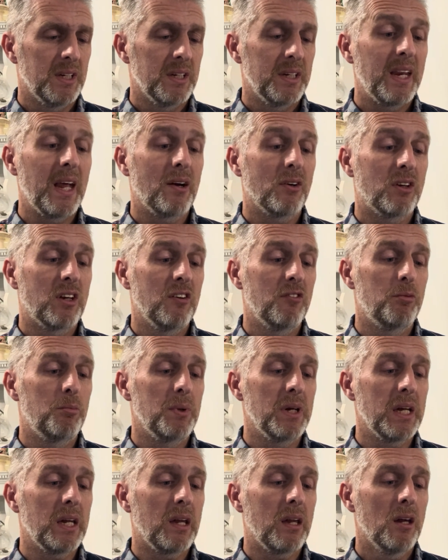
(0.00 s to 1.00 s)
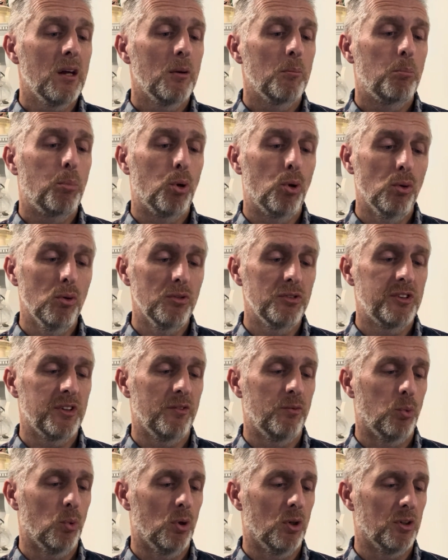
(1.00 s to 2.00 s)
Now give me pools
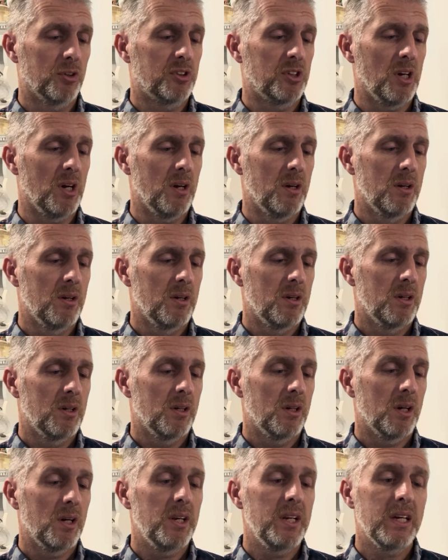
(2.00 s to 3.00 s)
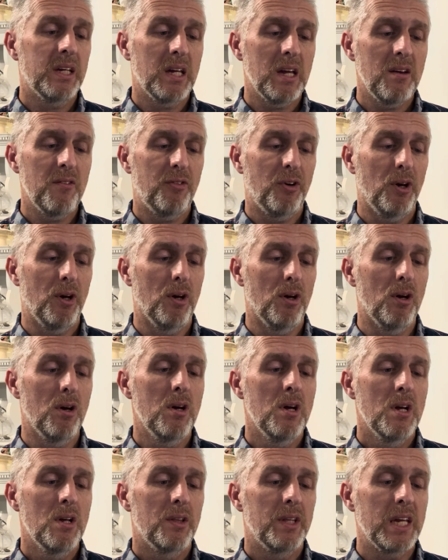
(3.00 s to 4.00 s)
of water." And he gave her
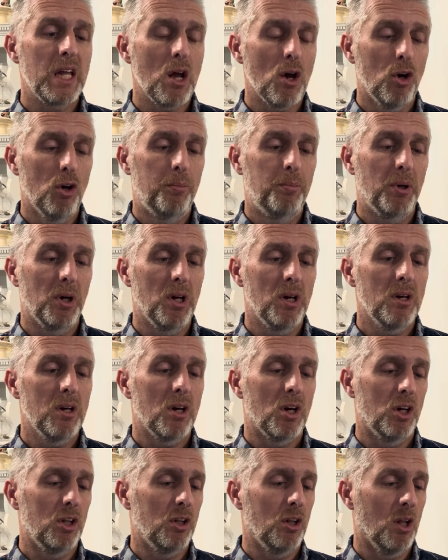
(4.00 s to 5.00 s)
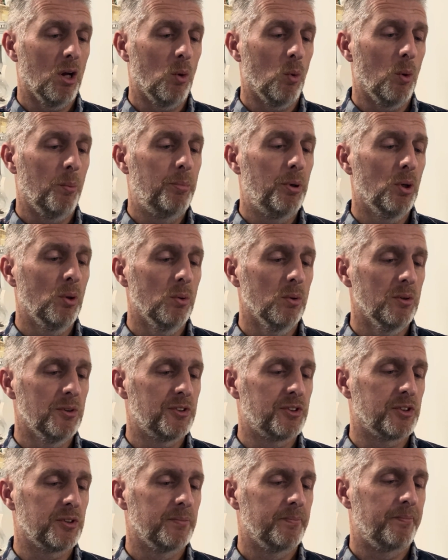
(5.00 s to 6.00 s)
the upper and lower
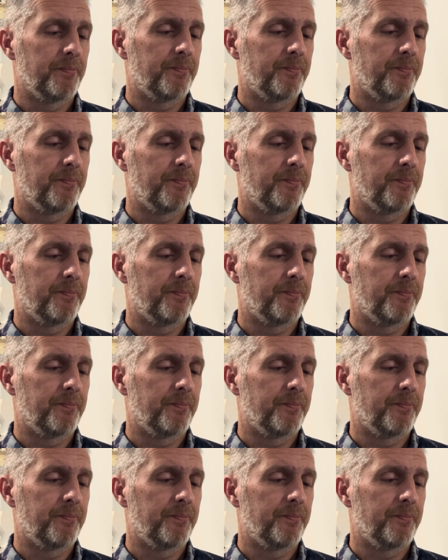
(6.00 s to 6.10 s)
pools.